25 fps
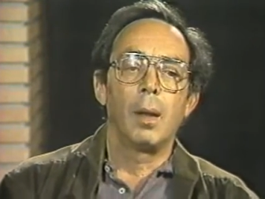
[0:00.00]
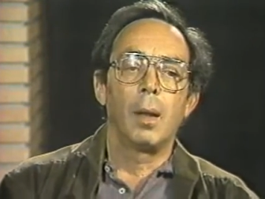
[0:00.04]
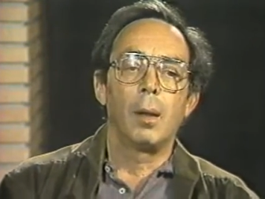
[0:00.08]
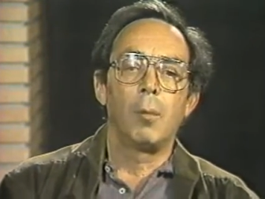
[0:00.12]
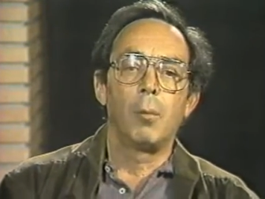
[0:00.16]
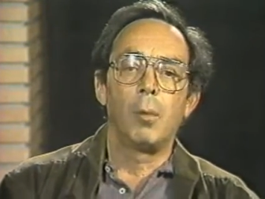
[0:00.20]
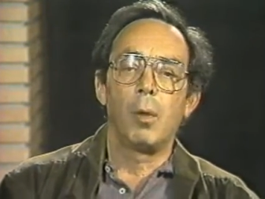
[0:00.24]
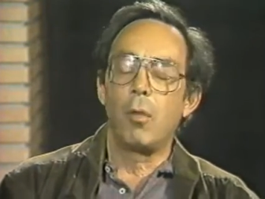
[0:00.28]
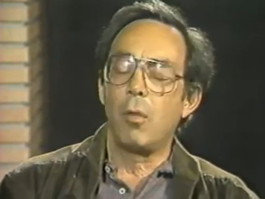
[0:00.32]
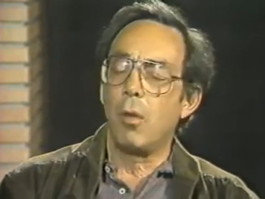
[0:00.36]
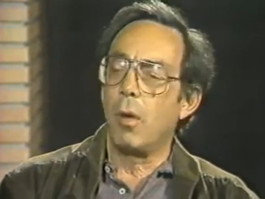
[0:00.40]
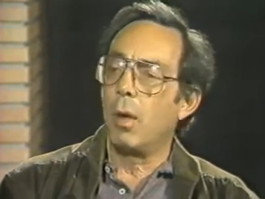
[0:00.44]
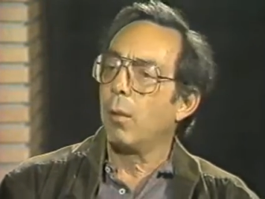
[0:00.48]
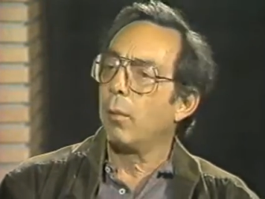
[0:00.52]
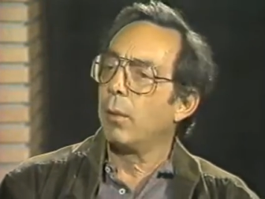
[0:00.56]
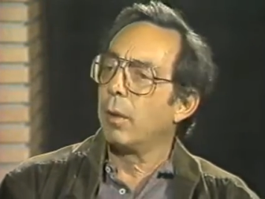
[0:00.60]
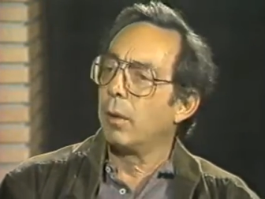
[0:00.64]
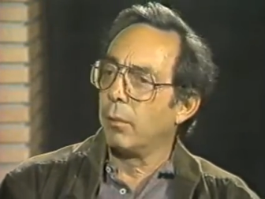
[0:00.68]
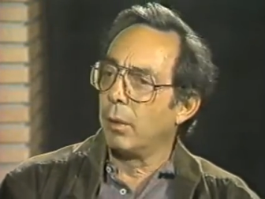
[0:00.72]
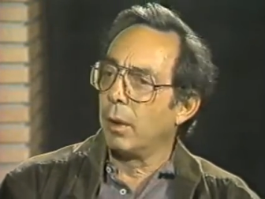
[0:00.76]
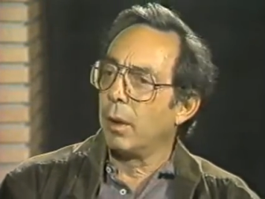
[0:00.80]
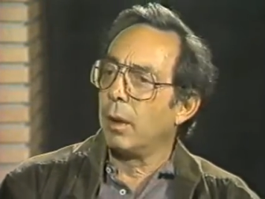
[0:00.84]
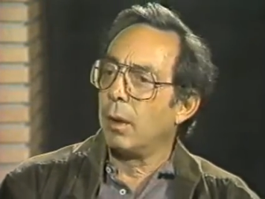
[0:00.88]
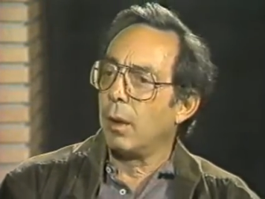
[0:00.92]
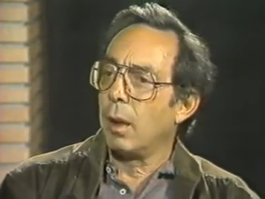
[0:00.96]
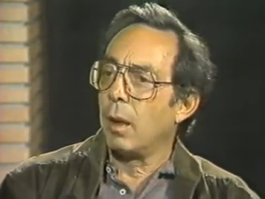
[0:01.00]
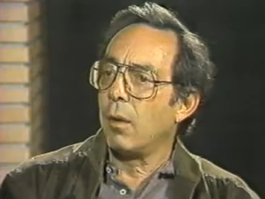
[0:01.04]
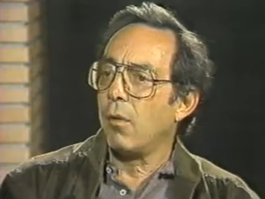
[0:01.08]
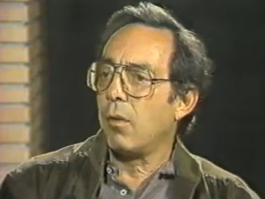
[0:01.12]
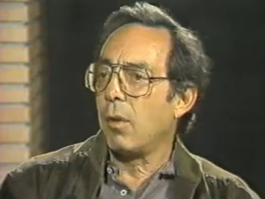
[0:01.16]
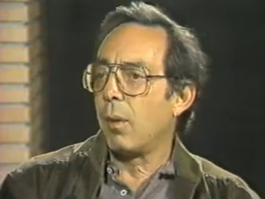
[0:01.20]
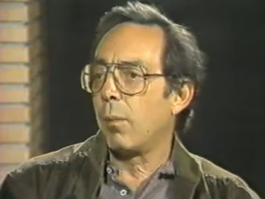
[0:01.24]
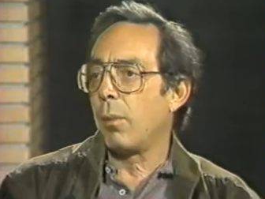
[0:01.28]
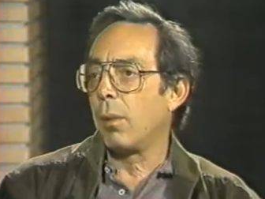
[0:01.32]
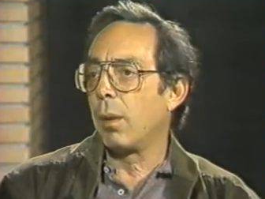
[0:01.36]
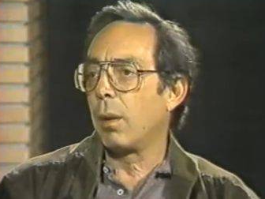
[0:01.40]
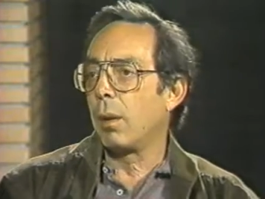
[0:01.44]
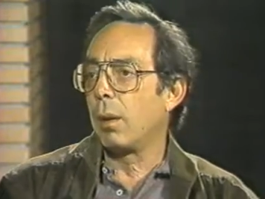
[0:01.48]
And we thought we had really done
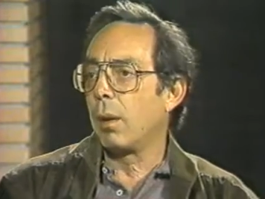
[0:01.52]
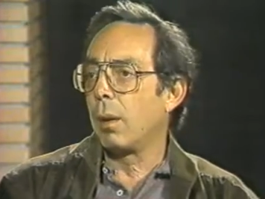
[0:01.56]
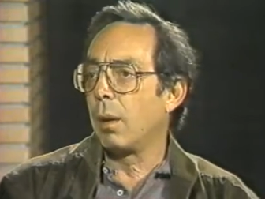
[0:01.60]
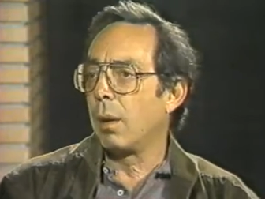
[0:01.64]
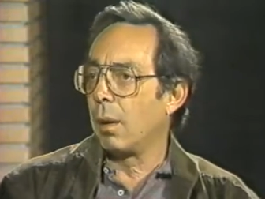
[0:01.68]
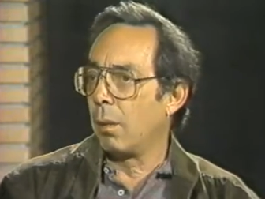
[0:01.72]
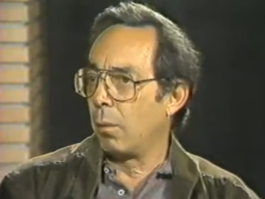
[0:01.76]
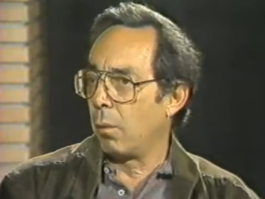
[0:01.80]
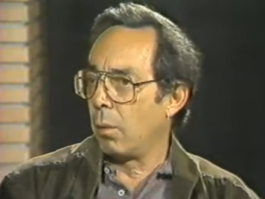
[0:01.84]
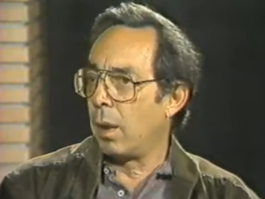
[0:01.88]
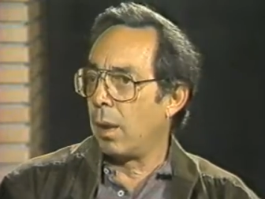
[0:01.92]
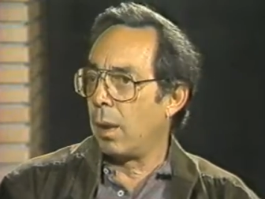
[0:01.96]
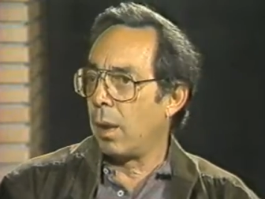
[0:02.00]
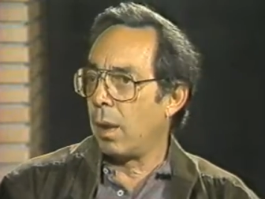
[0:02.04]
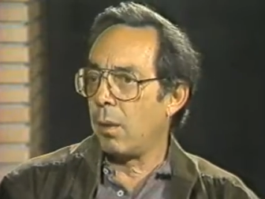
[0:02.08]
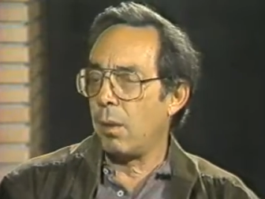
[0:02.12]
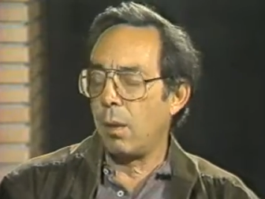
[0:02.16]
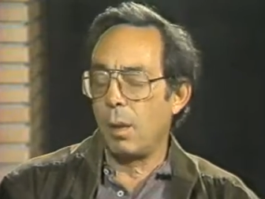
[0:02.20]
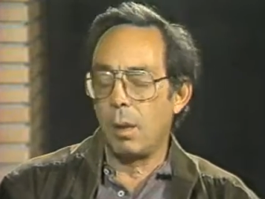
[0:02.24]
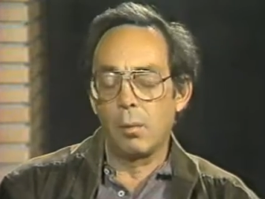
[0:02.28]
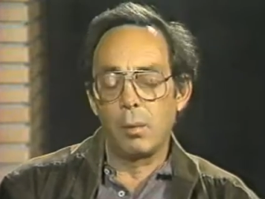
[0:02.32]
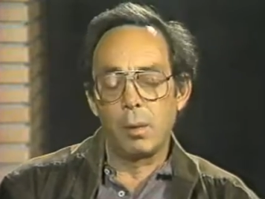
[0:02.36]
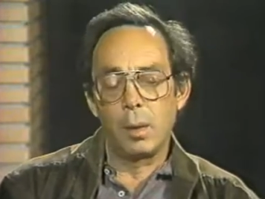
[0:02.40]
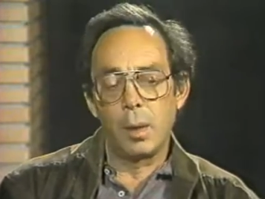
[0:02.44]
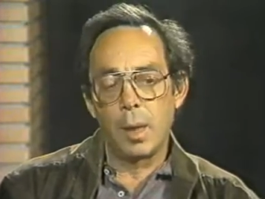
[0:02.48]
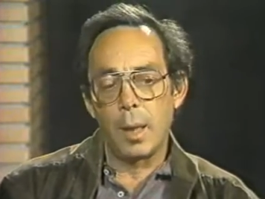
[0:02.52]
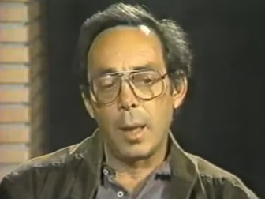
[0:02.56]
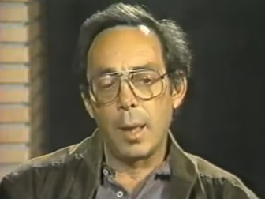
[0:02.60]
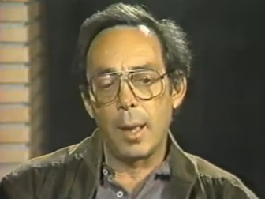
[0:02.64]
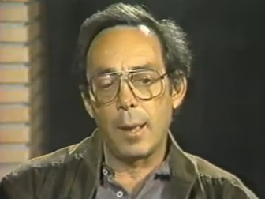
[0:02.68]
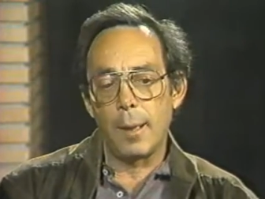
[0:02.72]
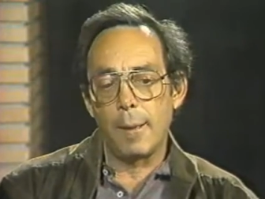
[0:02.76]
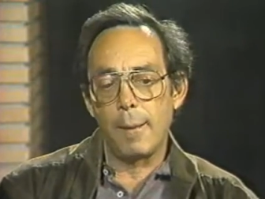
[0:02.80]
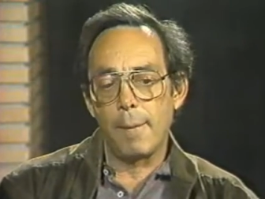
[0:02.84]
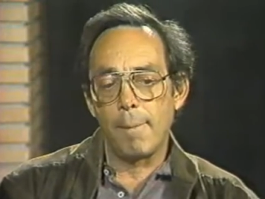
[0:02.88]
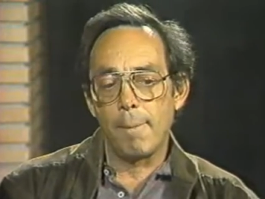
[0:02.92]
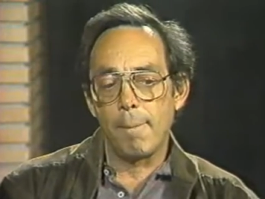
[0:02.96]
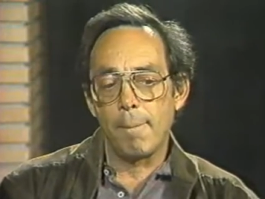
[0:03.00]
something. In a way, I think we
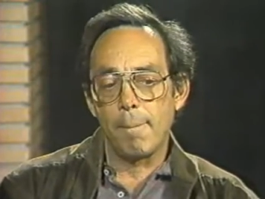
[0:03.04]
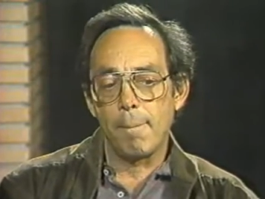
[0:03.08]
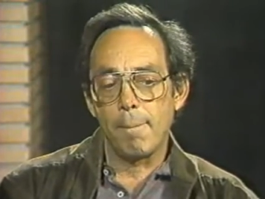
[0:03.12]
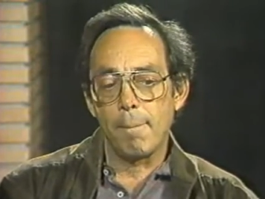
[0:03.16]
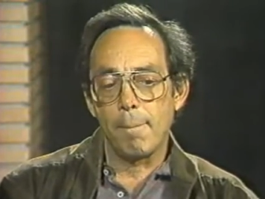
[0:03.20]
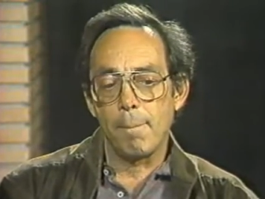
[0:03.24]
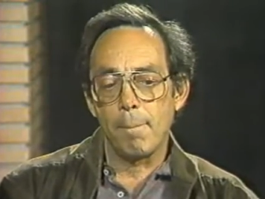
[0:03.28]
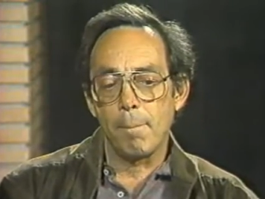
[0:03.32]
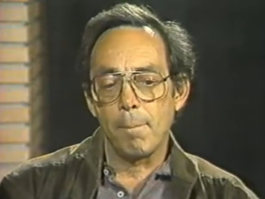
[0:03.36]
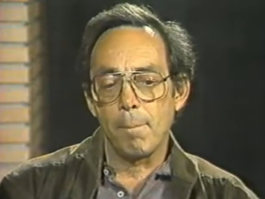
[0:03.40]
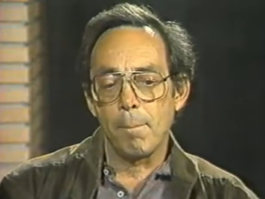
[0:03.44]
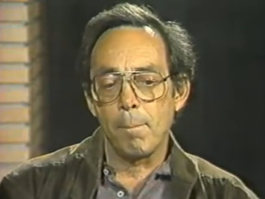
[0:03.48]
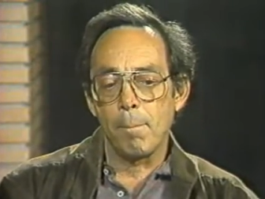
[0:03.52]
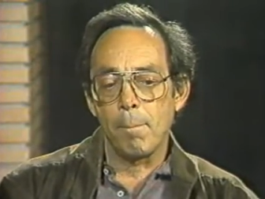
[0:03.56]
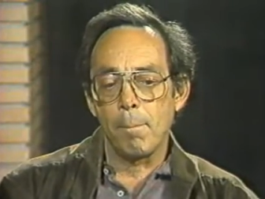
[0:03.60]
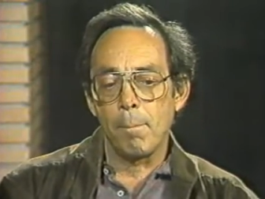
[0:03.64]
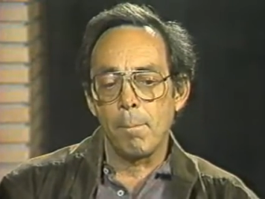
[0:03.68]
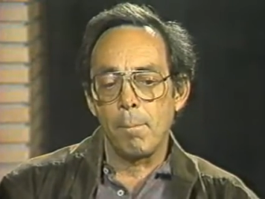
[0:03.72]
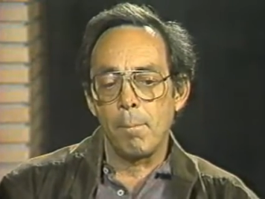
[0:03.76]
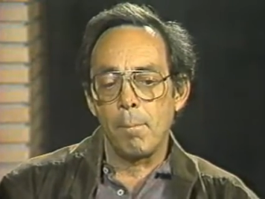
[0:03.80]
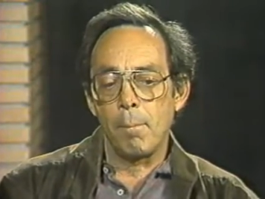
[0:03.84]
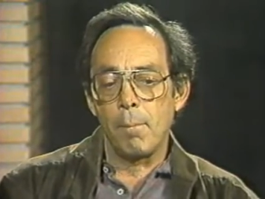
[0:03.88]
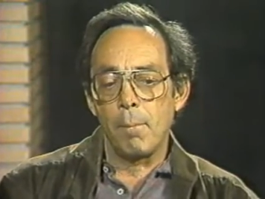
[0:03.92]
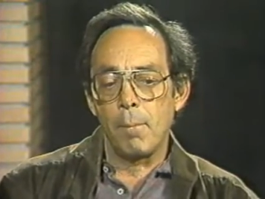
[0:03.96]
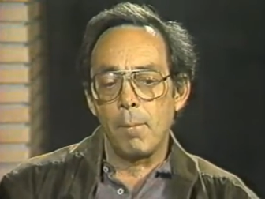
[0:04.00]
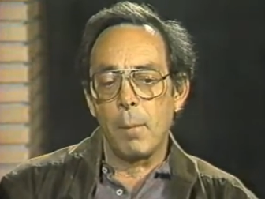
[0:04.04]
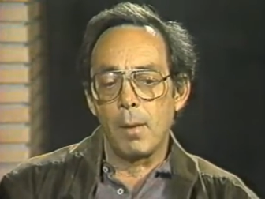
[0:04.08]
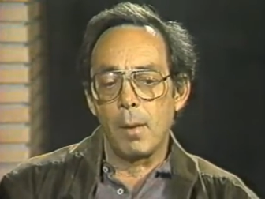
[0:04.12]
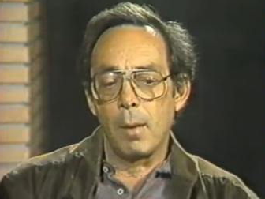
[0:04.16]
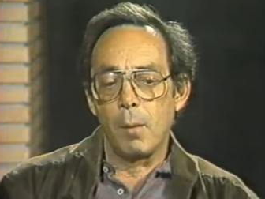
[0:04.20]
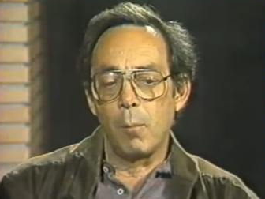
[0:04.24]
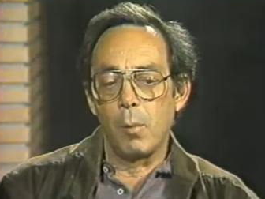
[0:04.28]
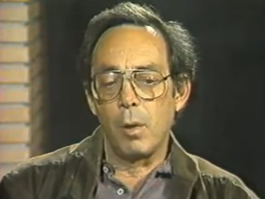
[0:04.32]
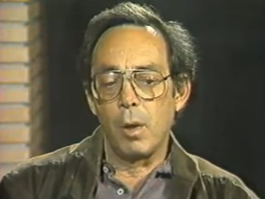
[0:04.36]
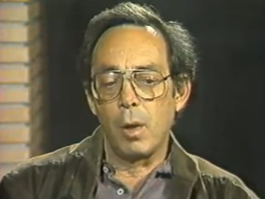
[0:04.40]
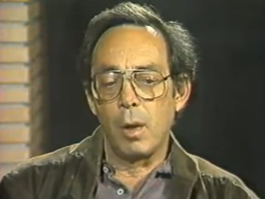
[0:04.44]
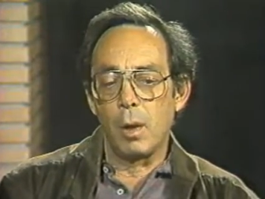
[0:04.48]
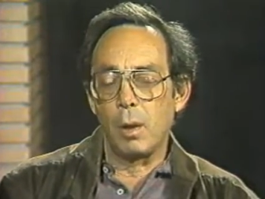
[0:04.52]
had.
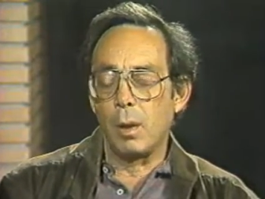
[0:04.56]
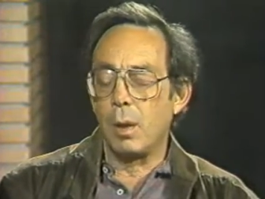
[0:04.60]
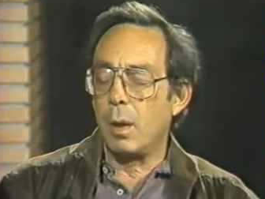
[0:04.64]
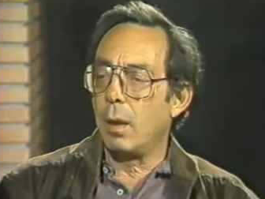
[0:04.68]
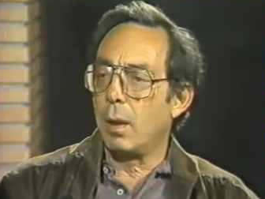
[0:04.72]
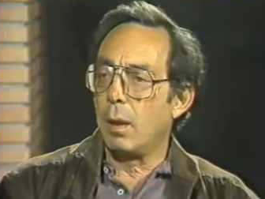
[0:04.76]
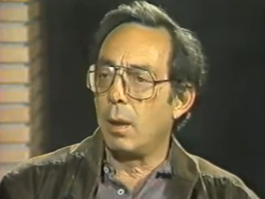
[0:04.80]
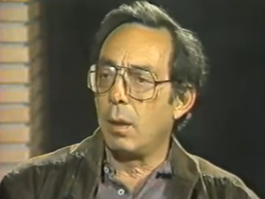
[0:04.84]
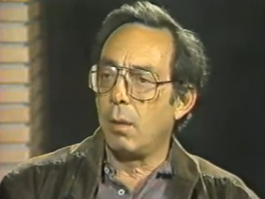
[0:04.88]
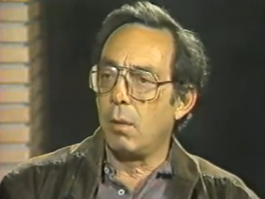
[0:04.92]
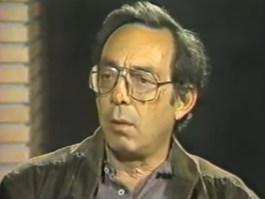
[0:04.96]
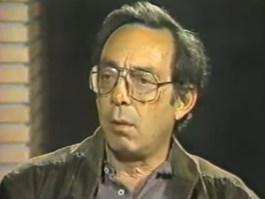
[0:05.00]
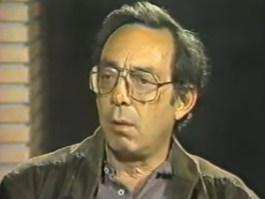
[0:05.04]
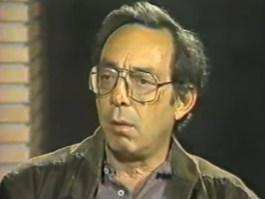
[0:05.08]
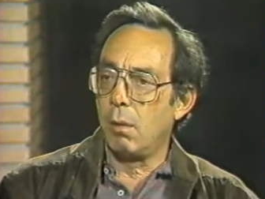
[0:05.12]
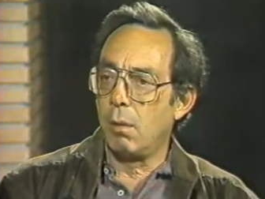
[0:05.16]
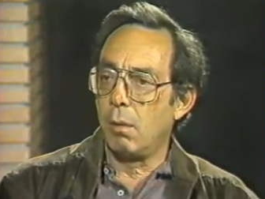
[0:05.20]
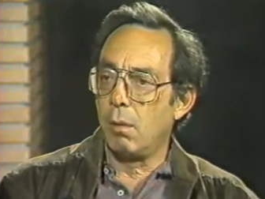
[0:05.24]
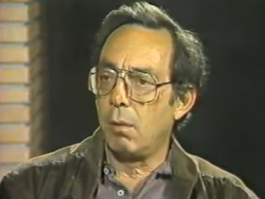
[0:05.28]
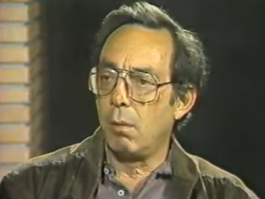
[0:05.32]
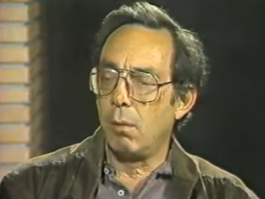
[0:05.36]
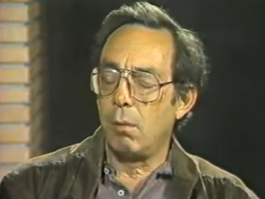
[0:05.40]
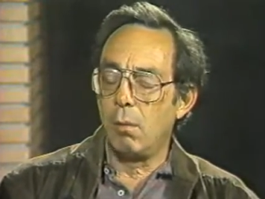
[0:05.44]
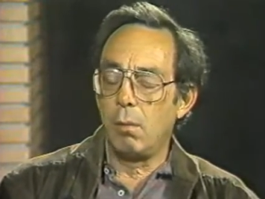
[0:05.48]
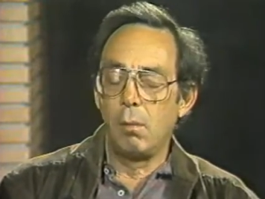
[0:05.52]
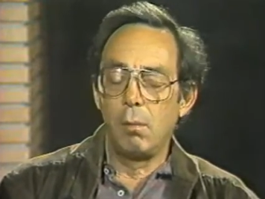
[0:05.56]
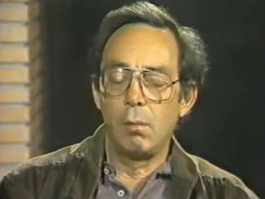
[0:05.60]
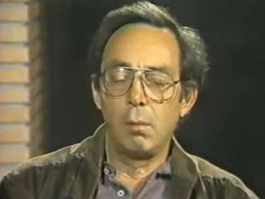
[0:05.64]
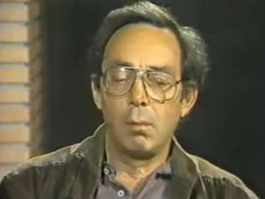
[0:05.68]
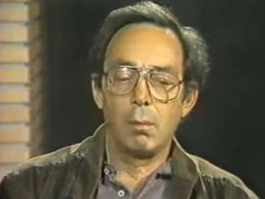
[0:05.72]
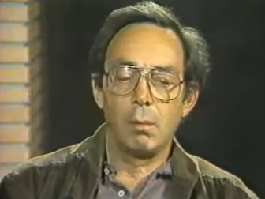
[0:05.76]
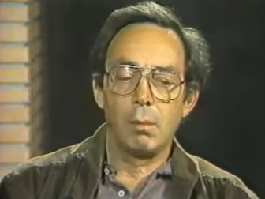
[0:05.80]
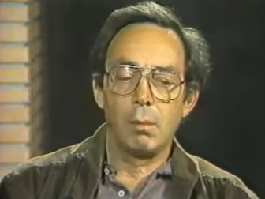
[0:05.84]
And we all got into